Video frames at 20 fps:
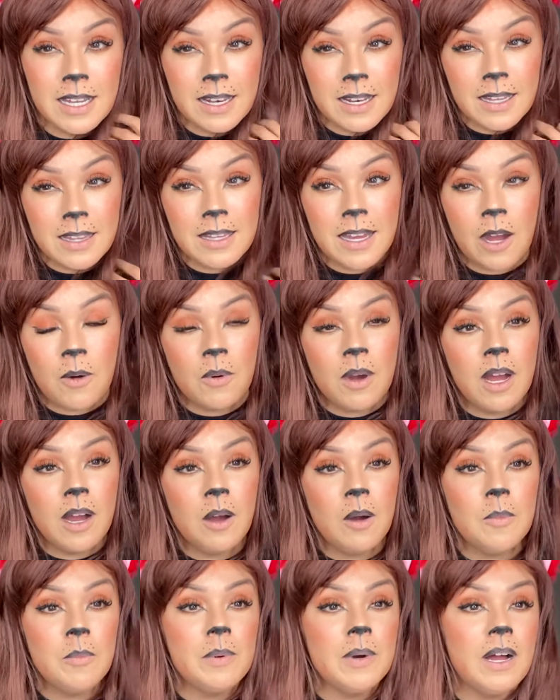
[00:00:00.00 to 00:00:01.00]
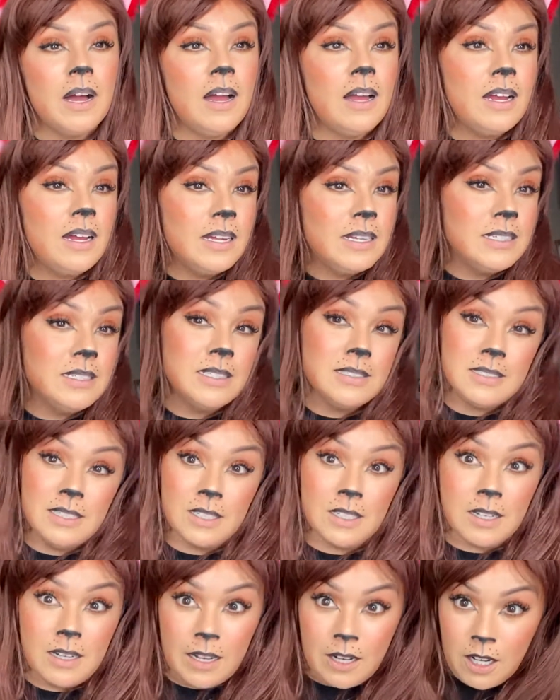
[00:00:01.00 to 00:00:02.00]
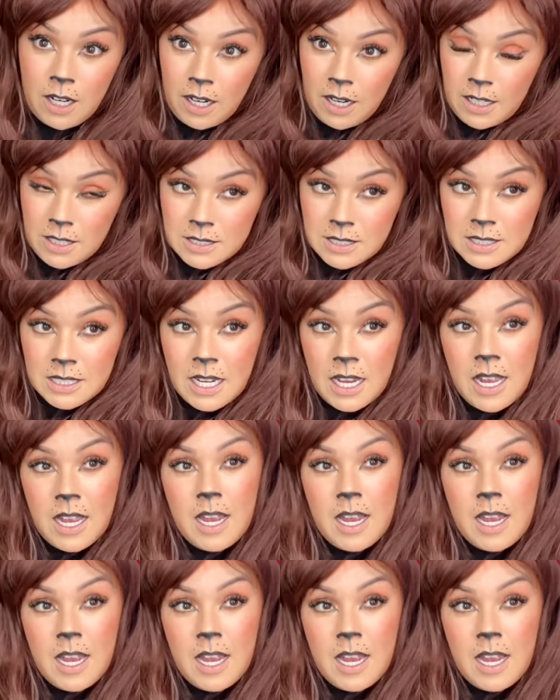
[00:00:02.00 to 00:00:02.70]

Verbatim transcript: get it that well, but it doesn't look like hers.